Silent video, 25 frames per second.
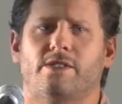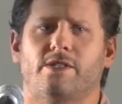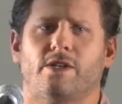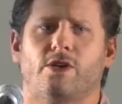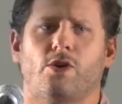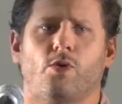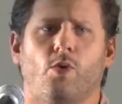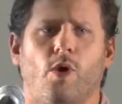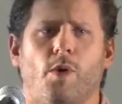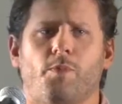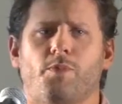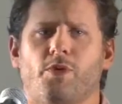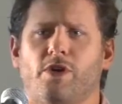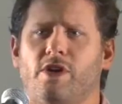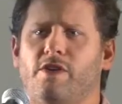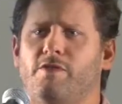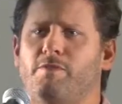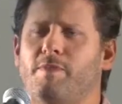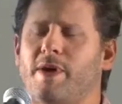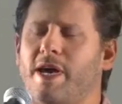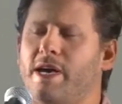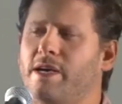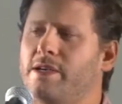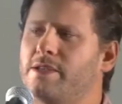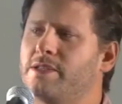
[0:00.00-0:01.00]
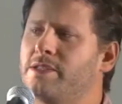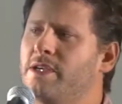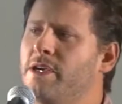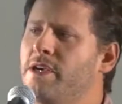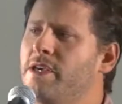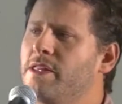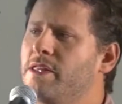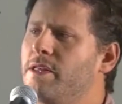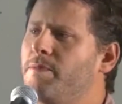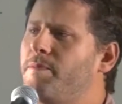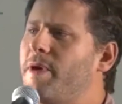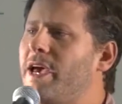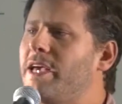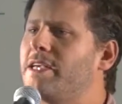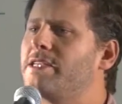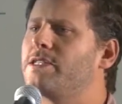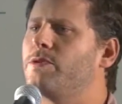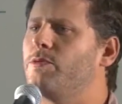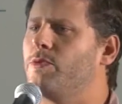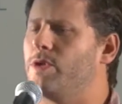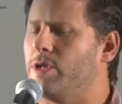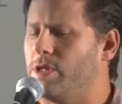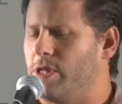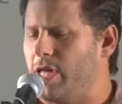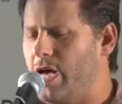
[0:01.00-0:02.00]
the cooperative banks, the banks
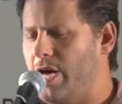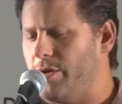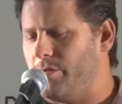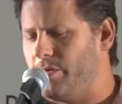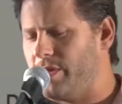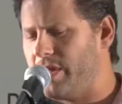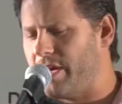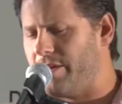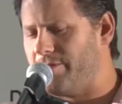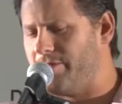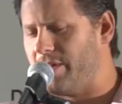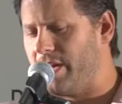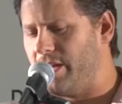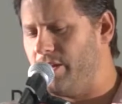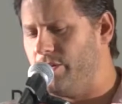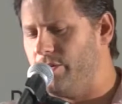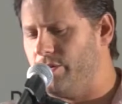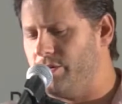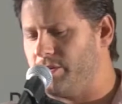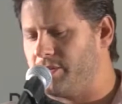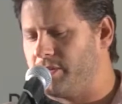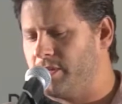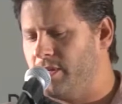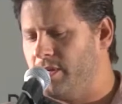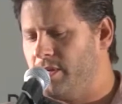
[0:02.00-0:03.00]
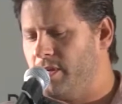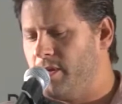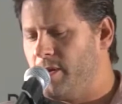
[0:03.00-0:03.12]
that were aligned with our values.